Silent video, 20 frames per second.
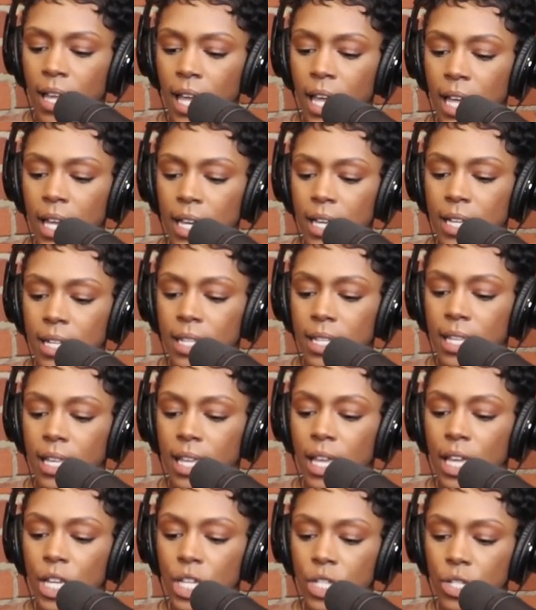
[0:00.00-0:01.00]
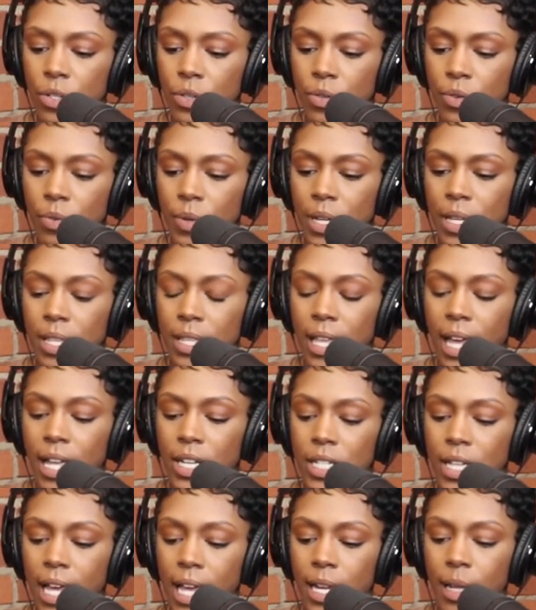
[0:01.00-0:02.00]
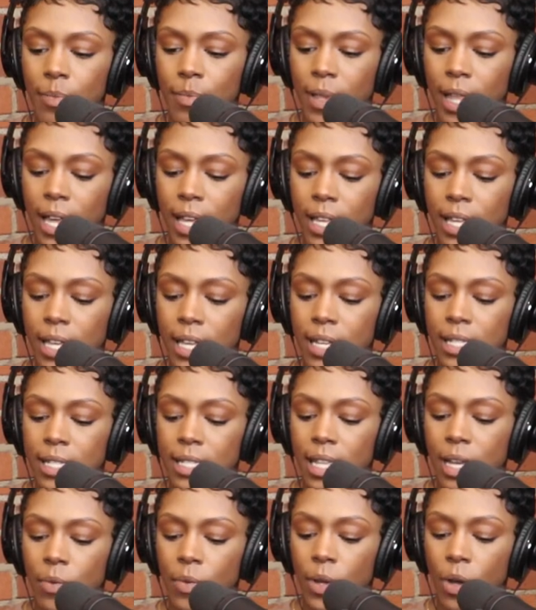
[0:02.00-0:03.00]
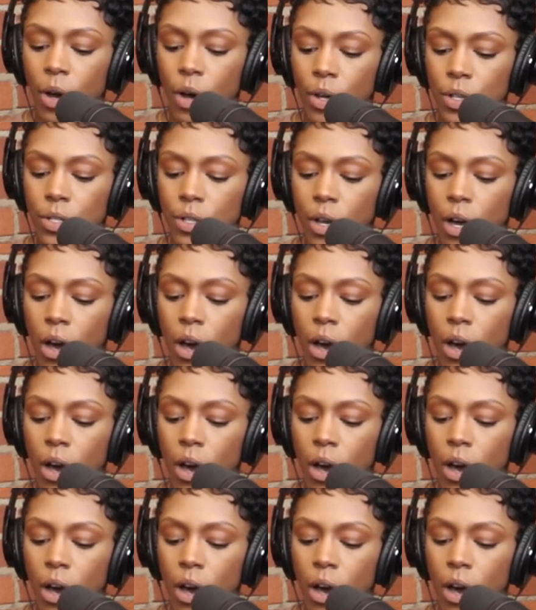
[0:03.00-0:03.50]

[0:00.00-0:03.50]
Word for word: And the issue with educating black kids is that we also